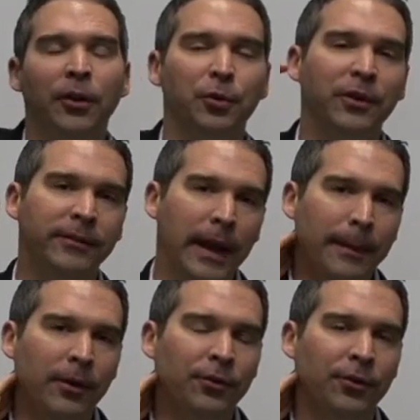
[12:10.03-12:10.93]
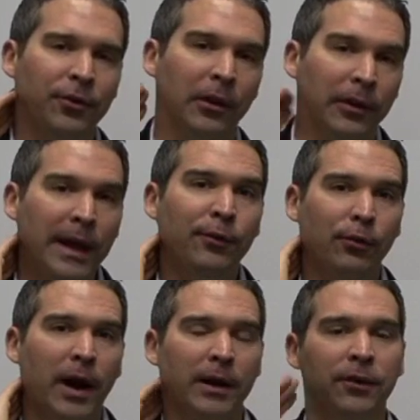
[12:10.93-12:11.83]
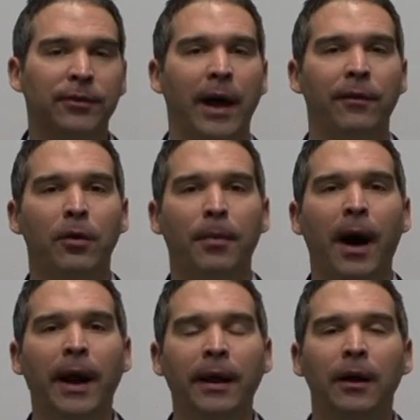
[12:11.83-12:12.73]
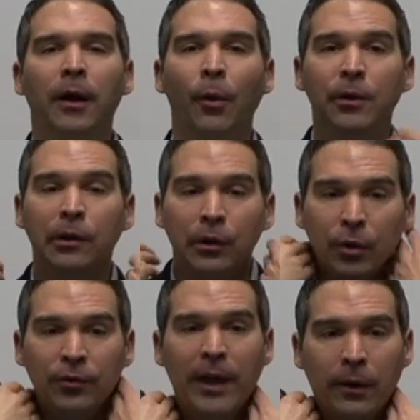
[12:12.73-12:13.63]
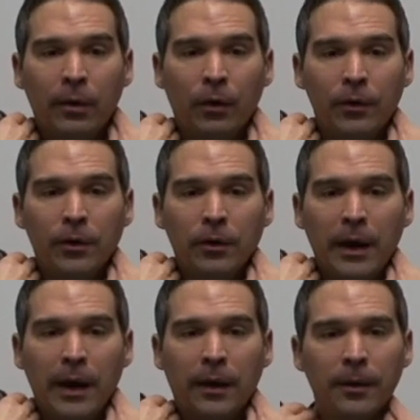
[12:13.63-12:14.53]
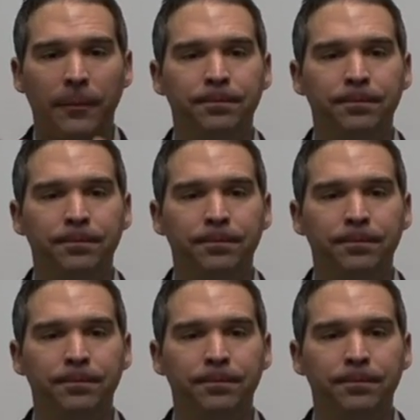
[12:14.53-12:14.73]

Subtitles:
So it damages your lifeline inside of your body when you lose that curve in your neck.